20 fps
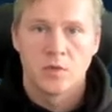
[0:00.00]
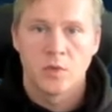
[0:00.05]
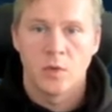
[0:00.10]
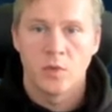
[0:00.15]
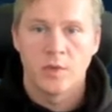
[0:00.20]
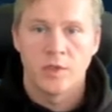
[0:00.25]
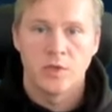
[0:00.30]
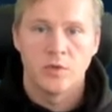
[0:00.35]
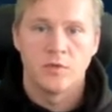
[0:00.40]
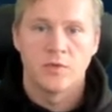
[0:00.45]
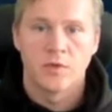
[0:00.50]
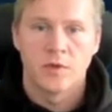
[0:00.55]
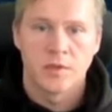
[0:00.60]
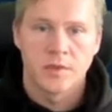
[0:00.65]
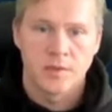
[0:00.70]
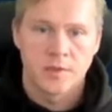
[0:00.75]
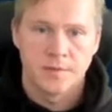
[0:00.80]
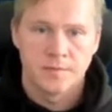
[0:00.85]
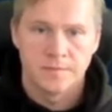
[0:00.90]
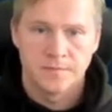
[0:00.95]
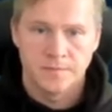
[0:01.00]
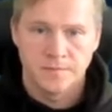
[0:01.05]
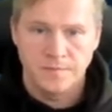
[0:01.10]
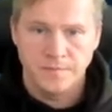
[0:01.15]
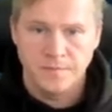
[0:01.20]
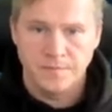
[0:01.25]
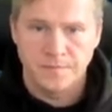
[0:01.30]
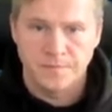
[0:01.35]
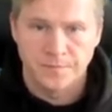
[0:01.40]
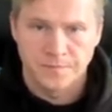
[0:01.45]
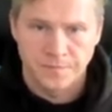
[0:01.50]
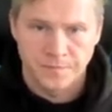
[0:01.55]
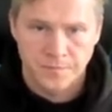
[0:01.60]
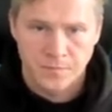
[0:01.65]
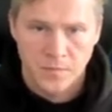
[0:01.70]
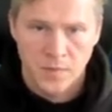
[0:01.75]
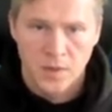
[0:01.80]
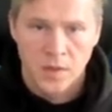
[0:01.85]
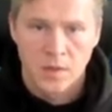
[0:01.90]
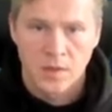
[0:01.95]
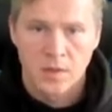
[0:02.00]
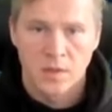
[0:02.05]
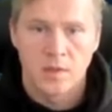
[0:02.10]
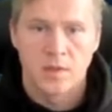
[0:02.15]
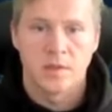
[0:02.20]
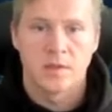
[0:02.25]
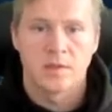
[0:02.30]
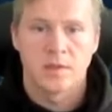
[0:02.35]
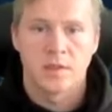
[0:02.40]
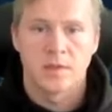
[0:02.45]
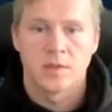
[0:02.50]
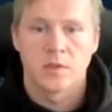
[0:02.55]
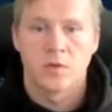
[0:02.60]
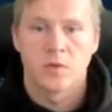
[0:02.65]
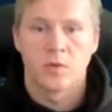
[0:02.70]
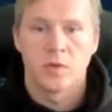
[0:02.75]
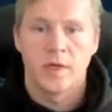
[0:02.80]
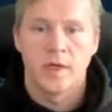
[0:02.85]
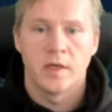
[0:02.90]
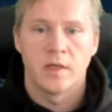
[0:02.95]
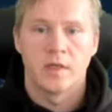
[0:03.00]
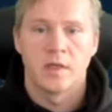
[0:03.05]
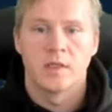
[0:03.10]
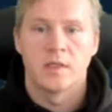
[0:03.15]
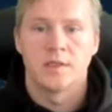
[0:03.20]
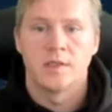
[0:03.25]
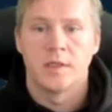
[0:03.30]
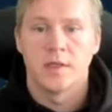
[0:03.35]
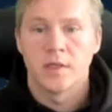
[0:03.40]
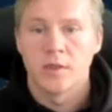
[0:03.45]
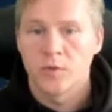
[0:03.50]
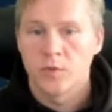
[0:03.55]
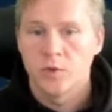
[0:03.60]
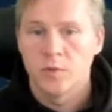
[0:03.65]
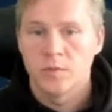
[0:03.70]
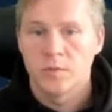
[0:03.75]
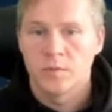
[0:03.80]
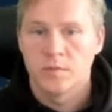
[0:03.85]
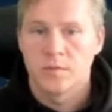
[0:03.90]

what we do first is let's create a data group.